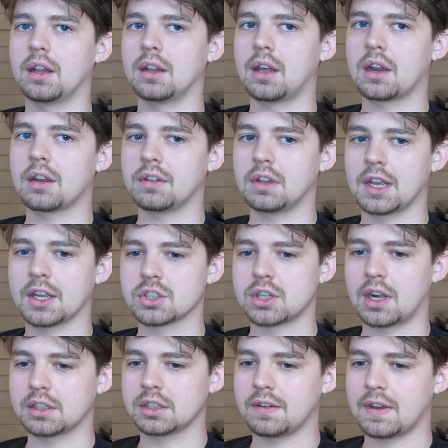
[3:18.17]
a lot of
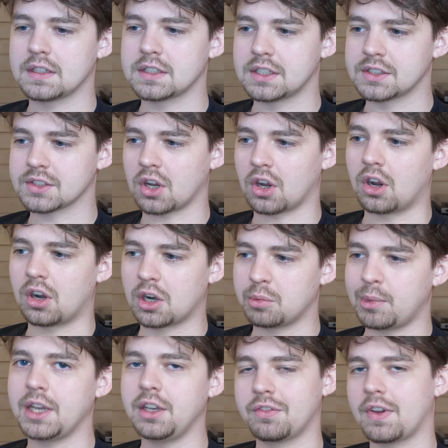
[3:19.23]
electronic devices are
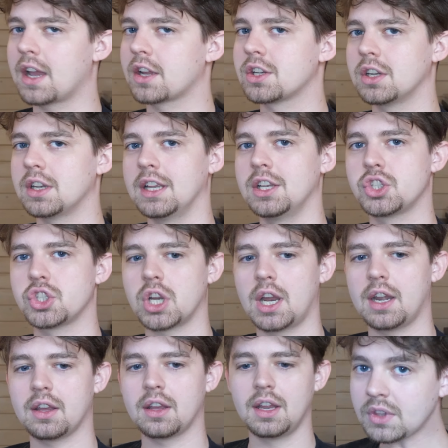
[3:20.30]
manufactured in
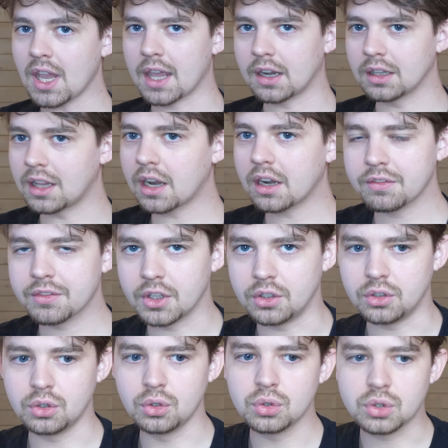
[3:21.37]
China, and a lot of the
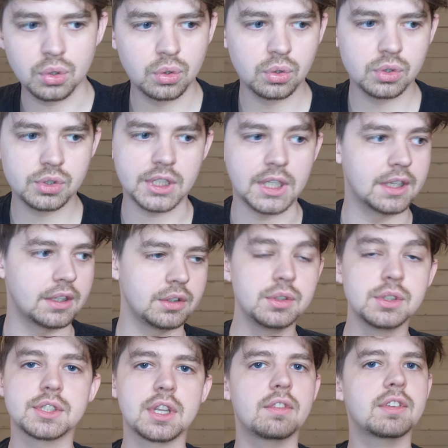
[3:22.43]
new tools and new
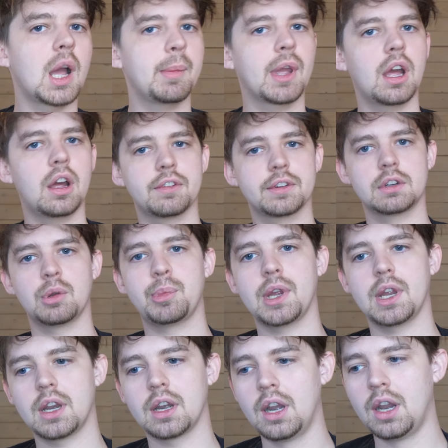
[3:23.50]
stuff coming out for
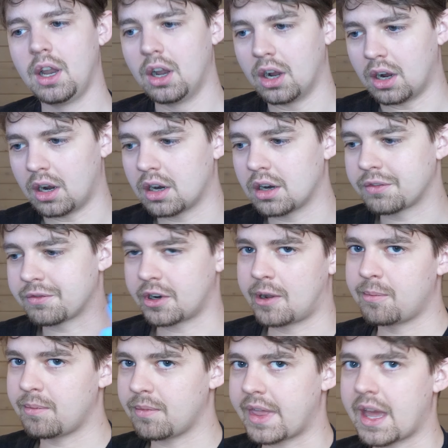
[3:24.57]
repair are
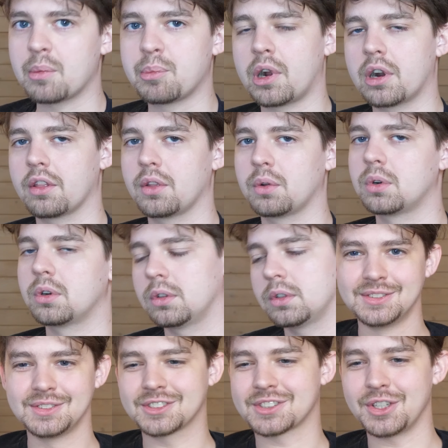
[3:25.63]
from that part of the world.
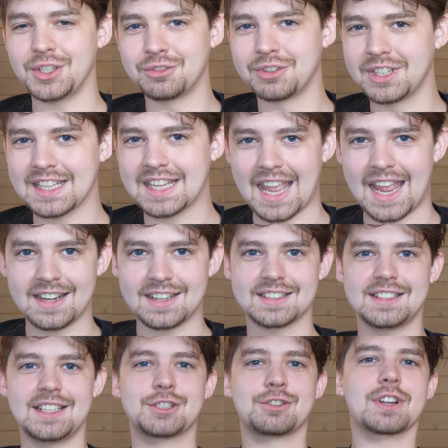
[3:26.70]
So you really can't just
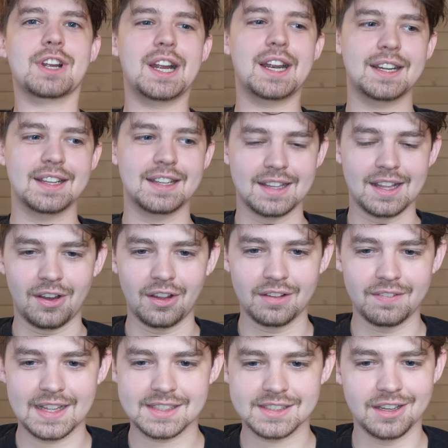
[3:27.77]
disregard all of
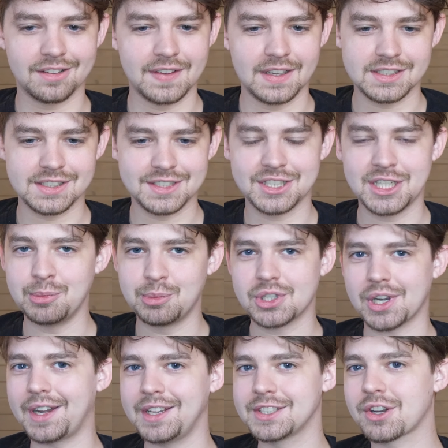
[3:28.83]
that stuff as cheap
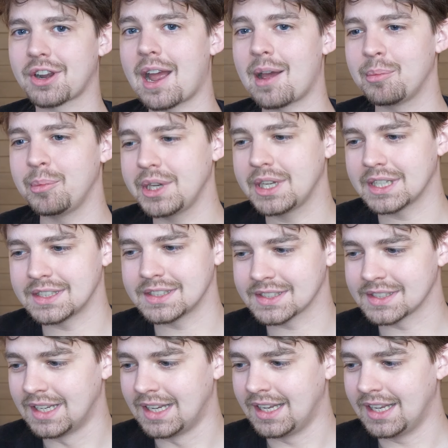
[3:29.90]
Chinese crap, because
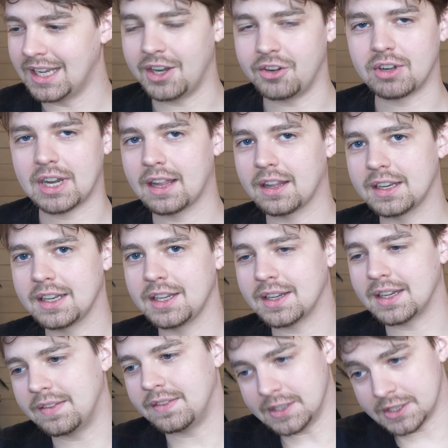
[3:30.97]
in reality,
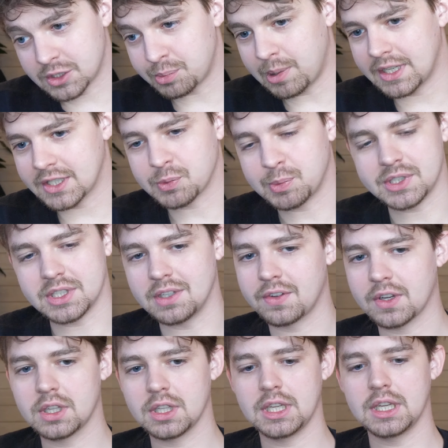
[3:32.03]
in this space
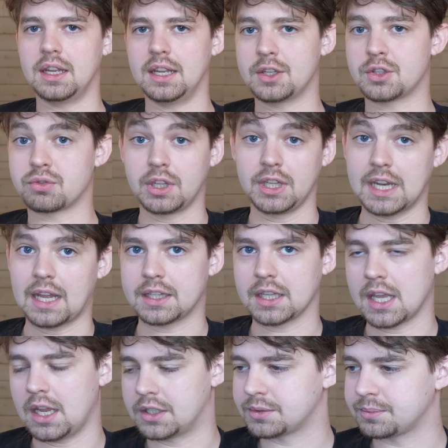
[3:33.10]
specifically, it's really not the
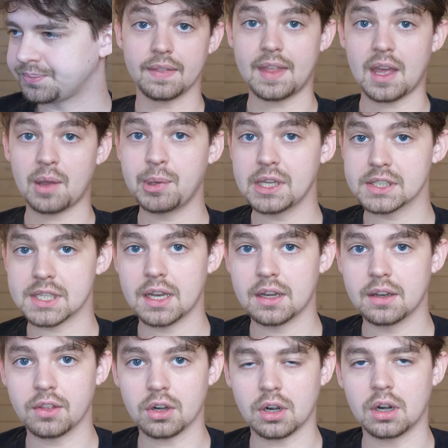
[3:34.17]
case. That being
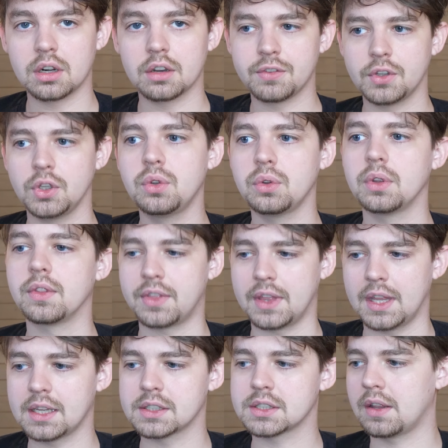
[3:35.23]
said, there are a few
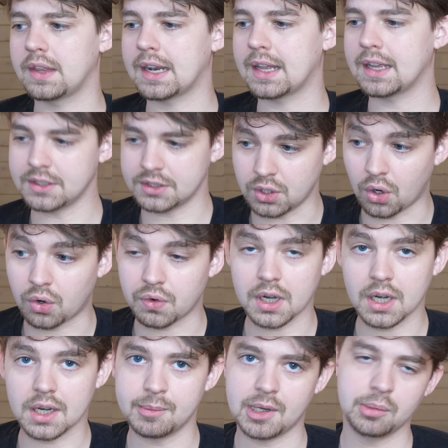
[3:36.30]
things that I don't
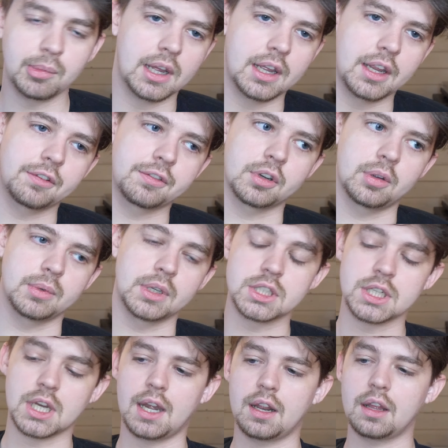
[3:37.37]
recommend buying from
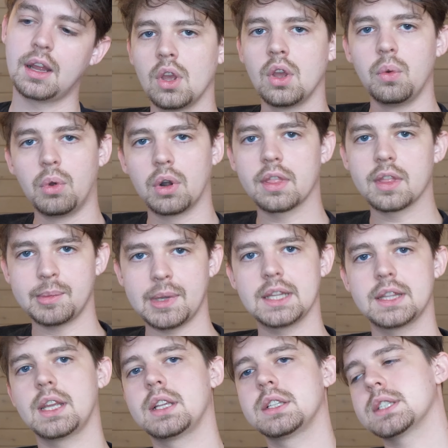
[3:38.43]
China. One of the main
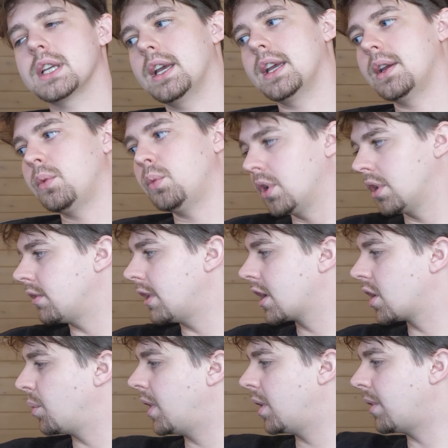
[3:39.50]
things I wouldn't
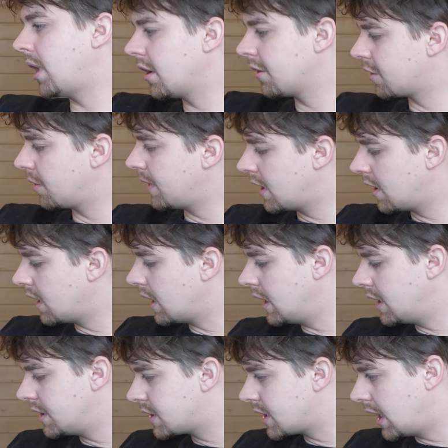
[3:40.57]
recommend buying from there
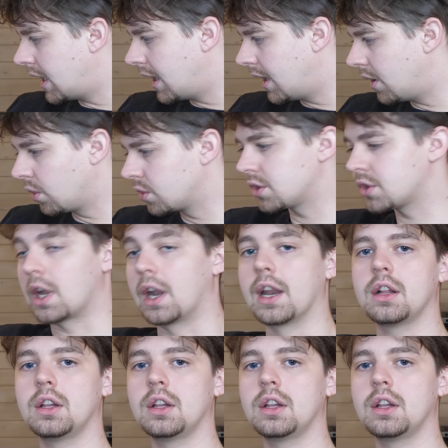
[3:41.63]
is an ultrasonic